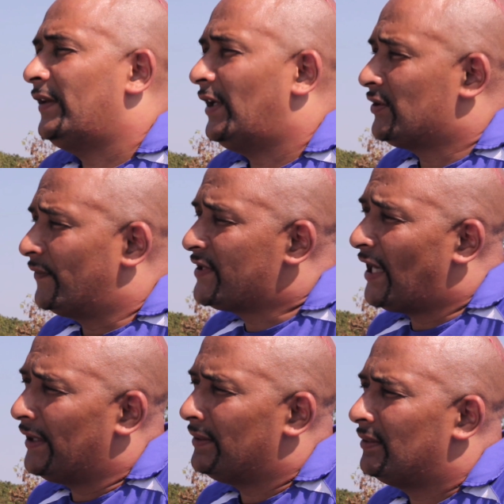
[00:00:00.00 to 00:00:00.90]
At the age of
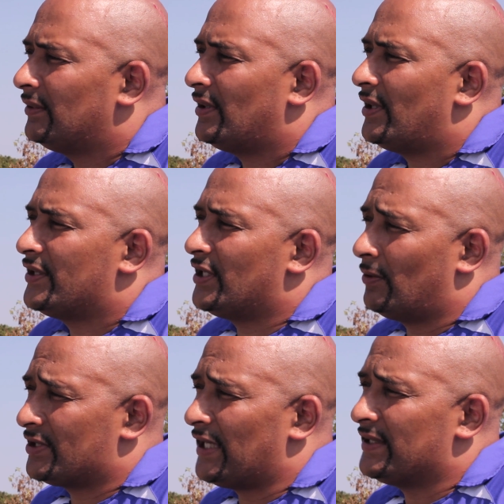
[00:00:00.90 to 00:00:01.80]
10,
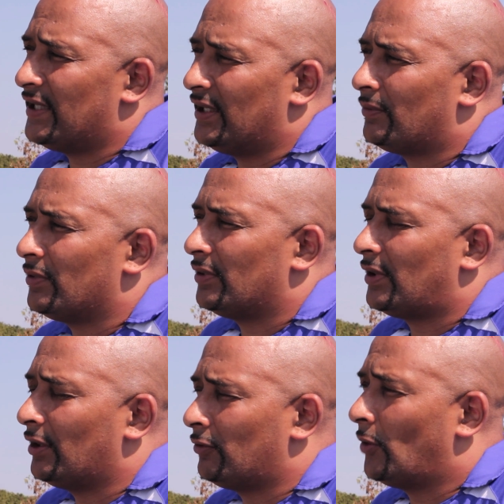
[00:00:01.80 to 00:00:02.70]
till I was 18,
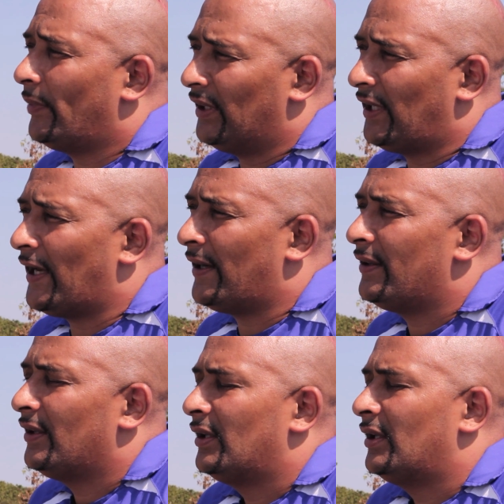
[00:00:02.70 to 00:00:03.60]
I grew up in care,